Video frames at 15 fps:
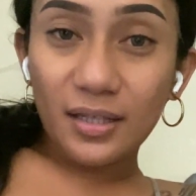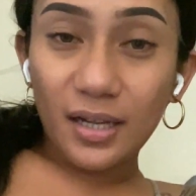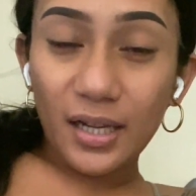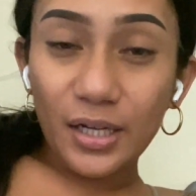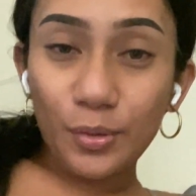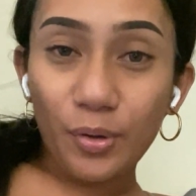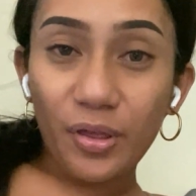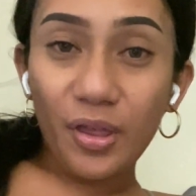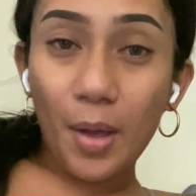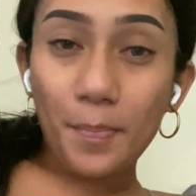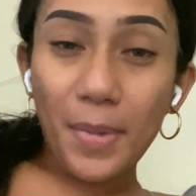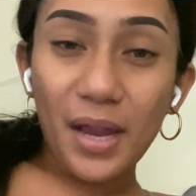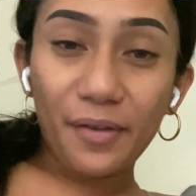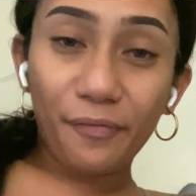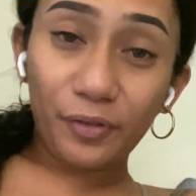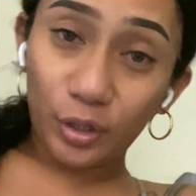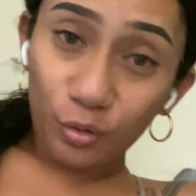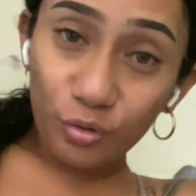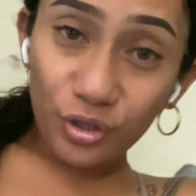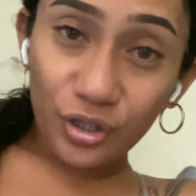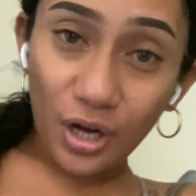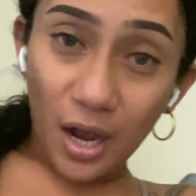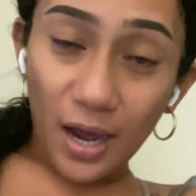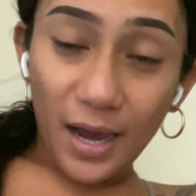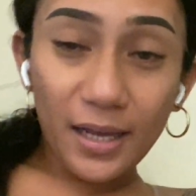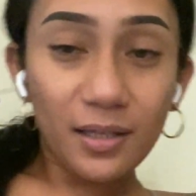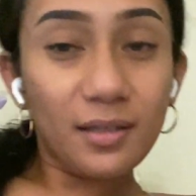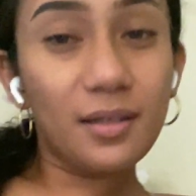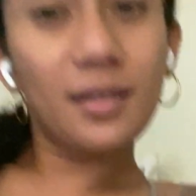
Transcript: done with my flu shot